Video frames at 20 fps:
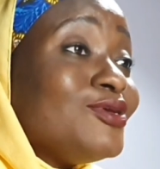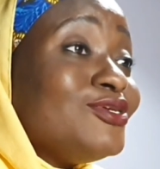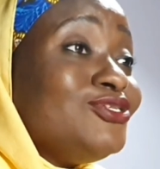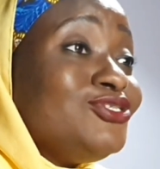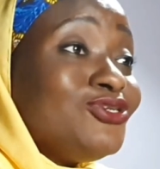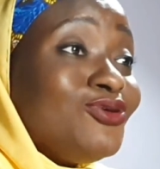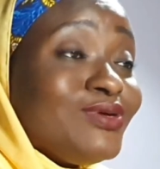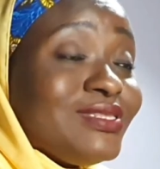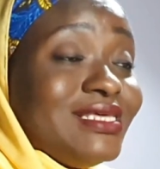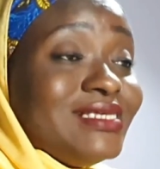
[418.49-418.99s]

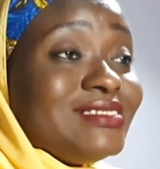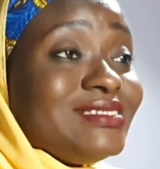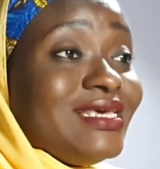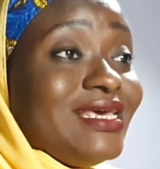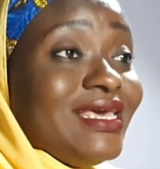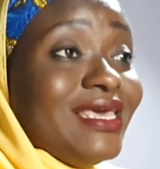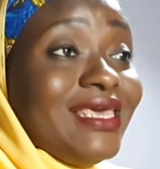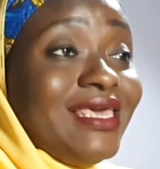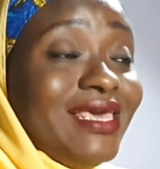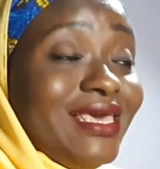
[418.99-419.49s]
joke they say
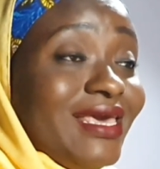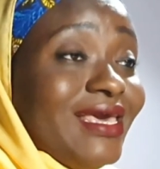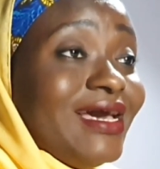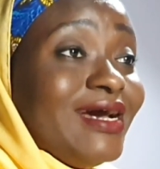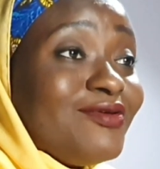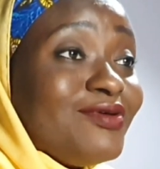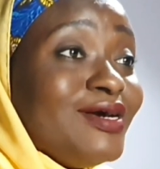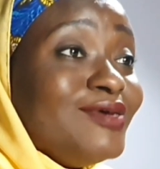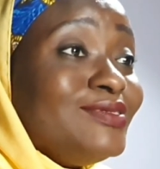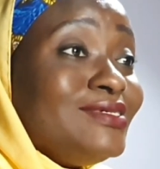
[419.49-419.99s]
here
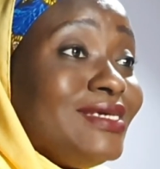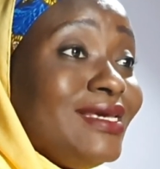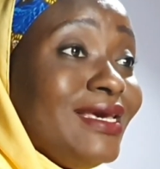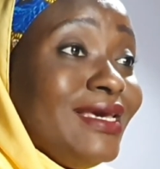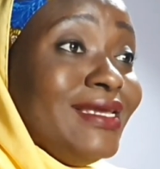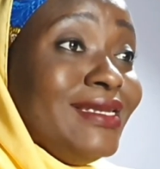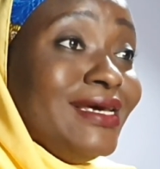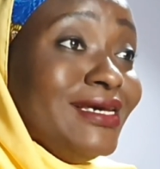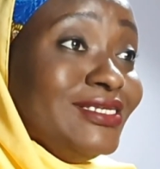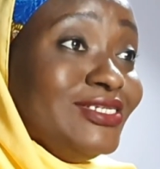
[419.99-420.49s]
around here in
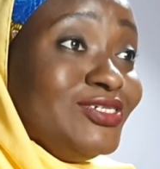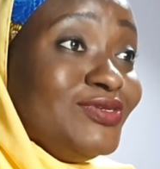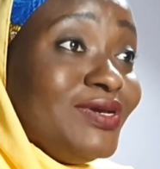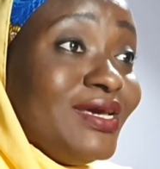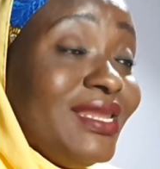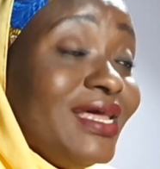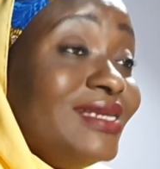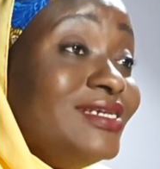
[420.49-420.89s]
Nigeria, that